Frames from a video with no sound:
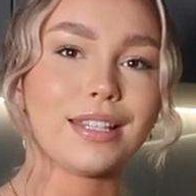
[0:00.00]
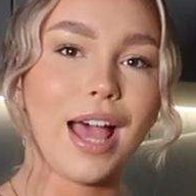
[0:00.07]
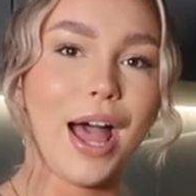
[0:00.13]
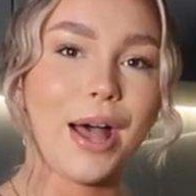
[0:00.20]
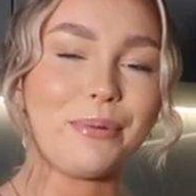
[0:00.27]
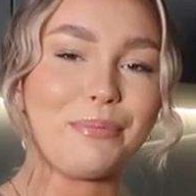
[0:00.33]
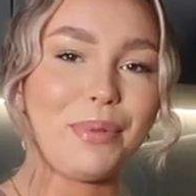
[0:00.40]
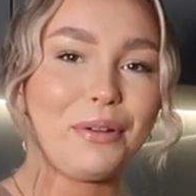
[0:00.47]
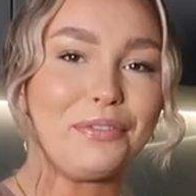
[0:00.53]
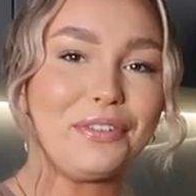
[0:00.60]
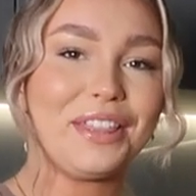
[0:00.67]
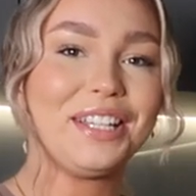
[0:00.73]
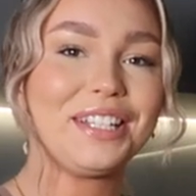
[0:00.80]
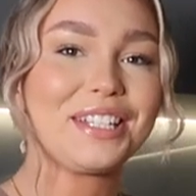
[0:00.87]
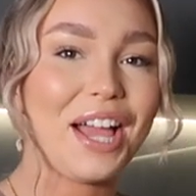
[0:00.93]
But for
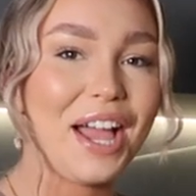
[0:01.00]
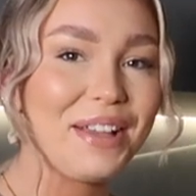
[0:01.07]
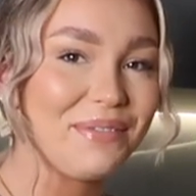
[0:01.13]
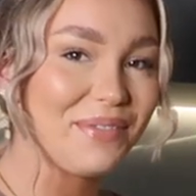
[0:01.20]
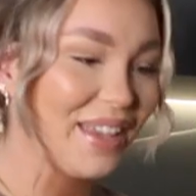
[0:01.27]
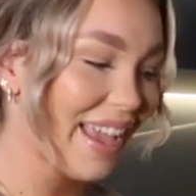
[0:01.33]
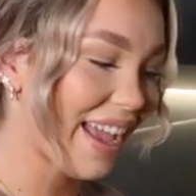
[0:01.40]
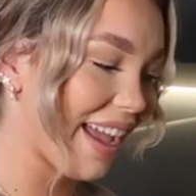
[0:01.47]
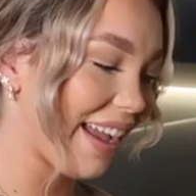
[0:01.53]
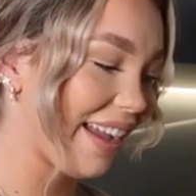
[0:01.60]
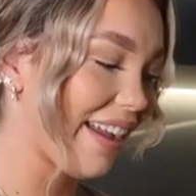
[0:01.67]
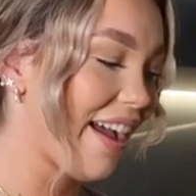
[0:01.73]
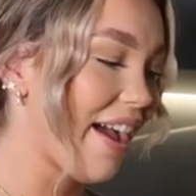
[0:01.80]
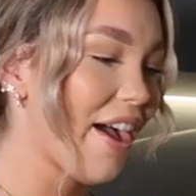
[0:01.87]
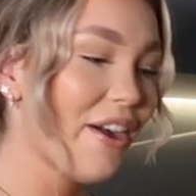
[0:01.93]
the time
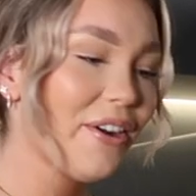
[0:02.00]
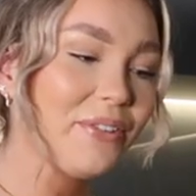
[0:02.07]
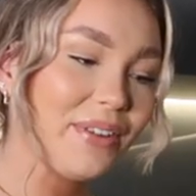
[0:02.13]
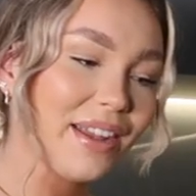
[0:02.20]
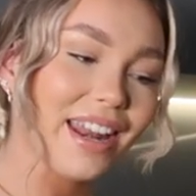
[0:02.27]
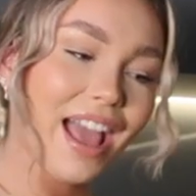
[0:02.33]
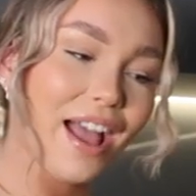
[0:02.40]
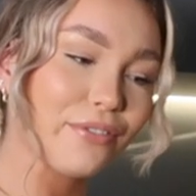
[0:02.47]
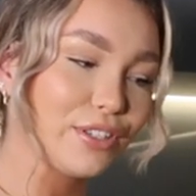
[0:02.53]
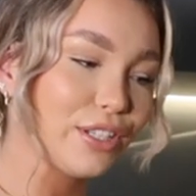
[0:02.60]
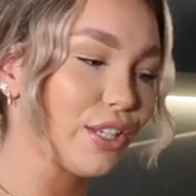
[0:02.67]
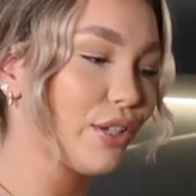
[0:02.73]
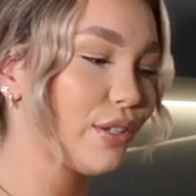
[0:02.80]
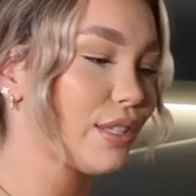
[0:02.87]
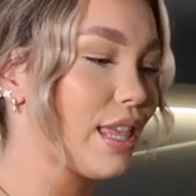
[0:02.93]
being, we're gonna have to
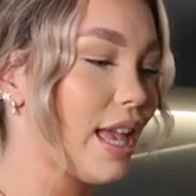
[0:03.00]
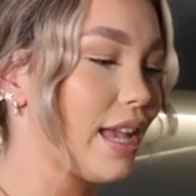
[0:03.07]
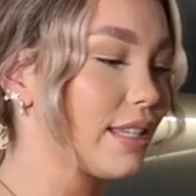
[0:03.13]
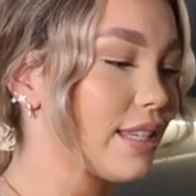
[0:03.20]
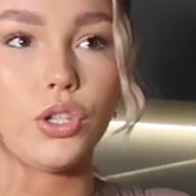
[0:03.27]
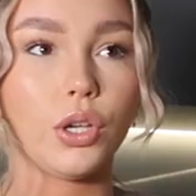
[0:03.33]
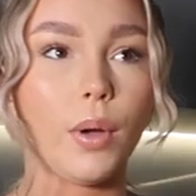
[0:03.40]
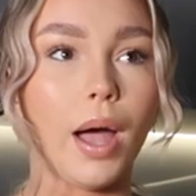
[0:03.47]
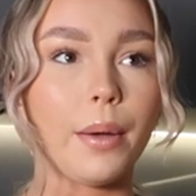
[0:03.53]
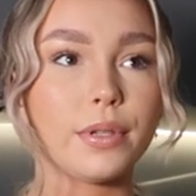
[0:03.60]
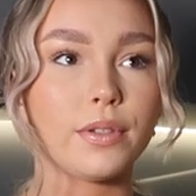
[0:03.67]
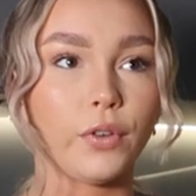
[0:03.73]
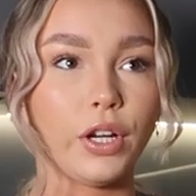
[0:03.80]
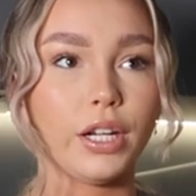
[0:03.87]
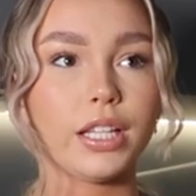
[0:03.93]
use this. So I
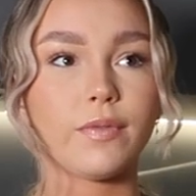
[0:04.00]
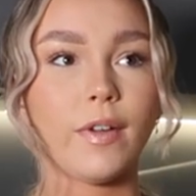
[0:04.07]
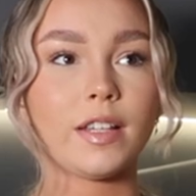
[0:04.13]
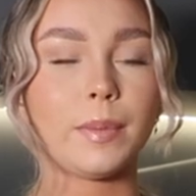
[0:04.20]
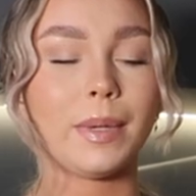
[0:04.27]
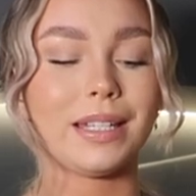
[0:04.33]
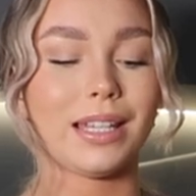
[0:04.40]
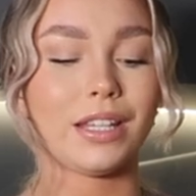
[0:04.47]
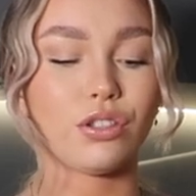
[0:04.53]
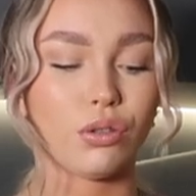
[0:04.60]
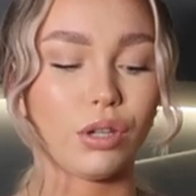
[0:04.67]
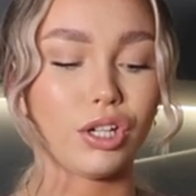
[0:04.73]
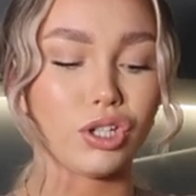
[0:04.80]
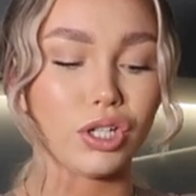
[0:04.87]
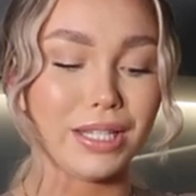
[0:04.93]
was following this recipe, it says
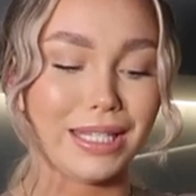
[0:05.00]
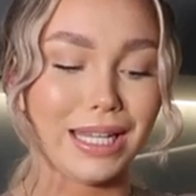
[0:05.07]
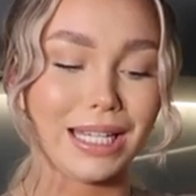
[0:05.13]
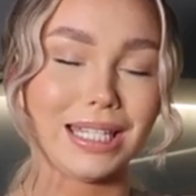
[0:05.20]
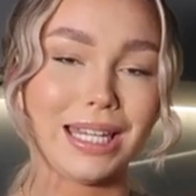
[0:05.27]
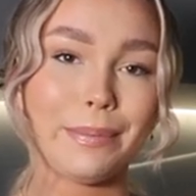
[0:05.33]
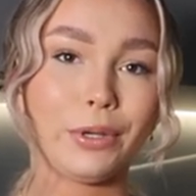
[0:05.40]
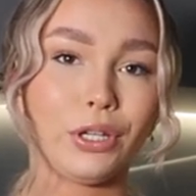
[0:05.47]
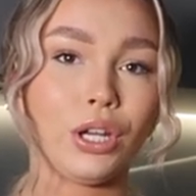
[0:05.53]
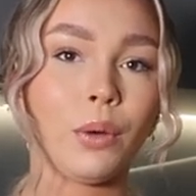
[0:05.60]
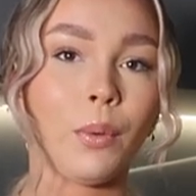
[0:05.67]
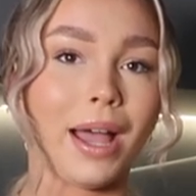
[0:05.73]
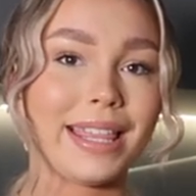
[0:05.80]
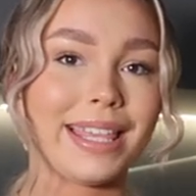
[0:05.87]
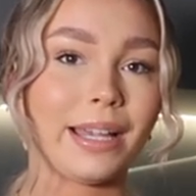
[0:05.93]
360, but you know
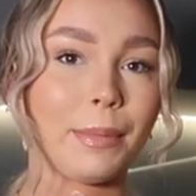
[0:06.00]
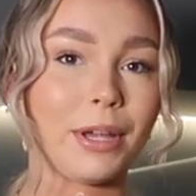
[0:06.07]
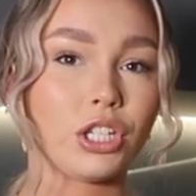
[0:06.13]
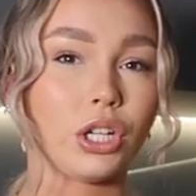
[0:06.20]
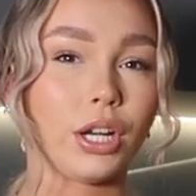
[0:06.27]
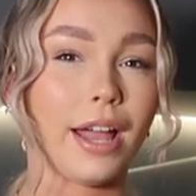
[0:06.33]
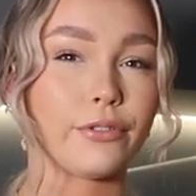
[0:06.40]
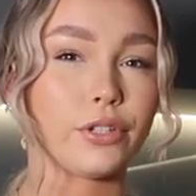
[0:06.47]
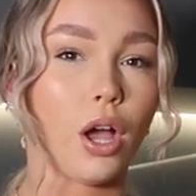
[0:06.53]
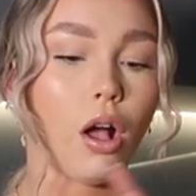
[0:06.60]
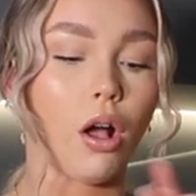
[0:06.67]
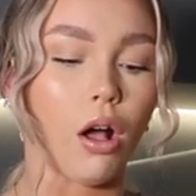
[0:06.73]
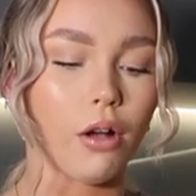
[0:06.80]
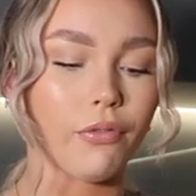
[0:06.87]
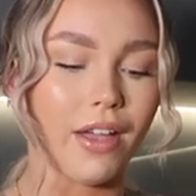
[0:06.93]
what? I think I'm actually gonna have to
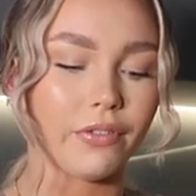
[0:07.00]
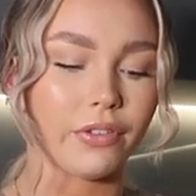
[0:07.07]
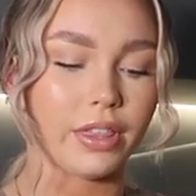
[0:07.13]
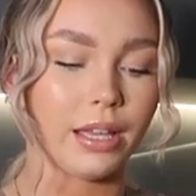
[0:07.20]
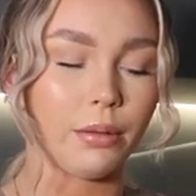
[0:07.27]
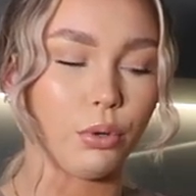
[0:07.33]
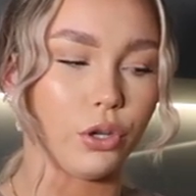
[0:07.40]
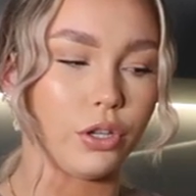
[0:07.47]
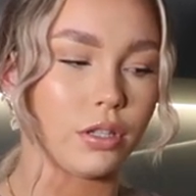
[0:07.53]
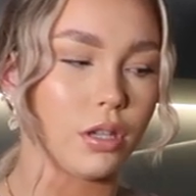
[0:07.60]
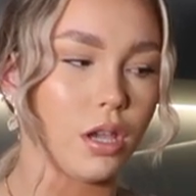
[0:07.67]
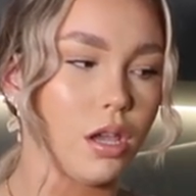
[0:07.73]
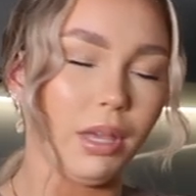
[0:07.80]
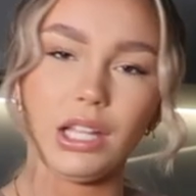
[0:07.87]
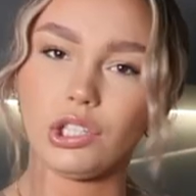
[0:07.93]
half everything because
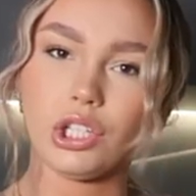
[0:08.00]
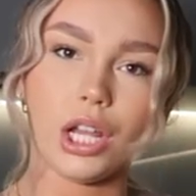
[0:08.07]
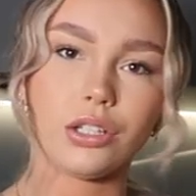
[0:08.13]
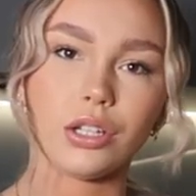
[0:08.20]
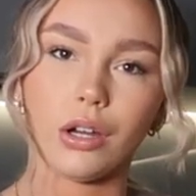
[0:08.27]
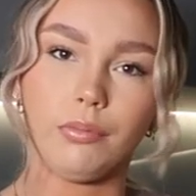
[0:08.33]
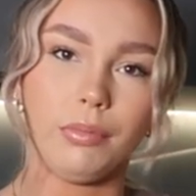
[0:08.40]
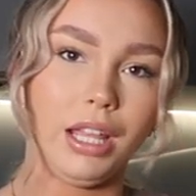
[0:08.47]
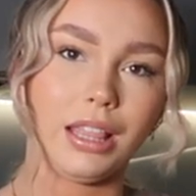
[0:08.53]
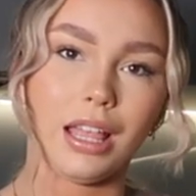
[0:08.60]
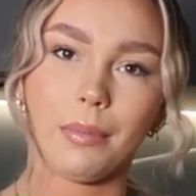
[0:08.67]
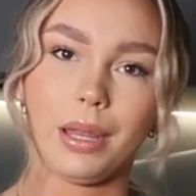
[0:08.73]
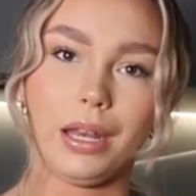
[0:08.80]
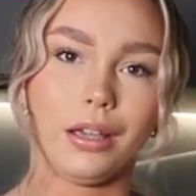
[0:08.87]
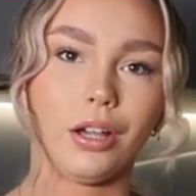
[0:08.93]
me and Jed don't need
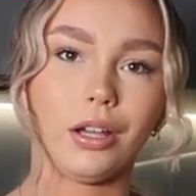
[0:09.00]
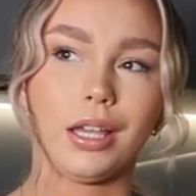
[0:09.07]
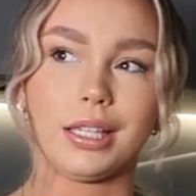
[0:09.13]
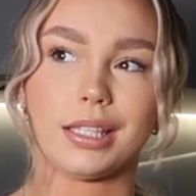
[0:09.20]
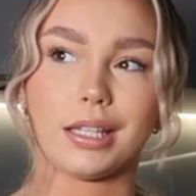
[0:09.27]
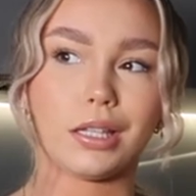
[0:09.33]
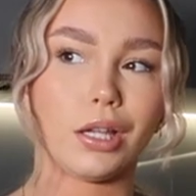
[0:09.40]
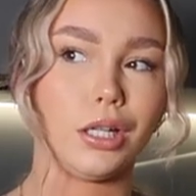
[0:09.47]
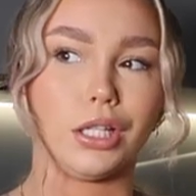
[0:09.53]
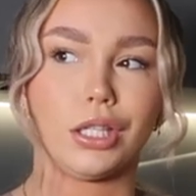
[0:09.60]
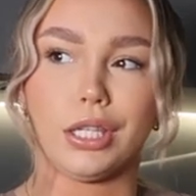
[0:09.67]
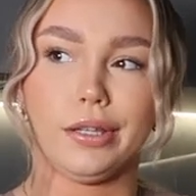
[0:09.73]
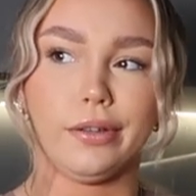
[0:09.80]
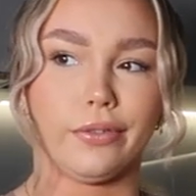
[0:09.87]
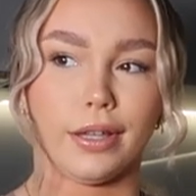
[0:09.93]
that many cookies. There's only
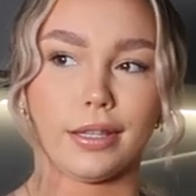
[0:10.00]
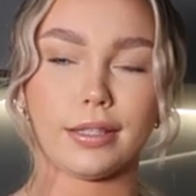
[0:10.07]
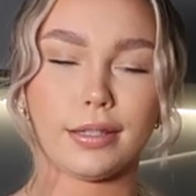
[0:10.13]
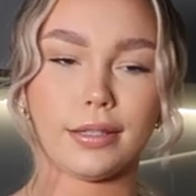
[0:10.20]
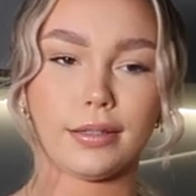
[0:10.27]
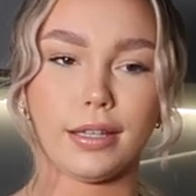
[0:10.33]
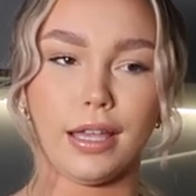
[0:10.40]
two of us.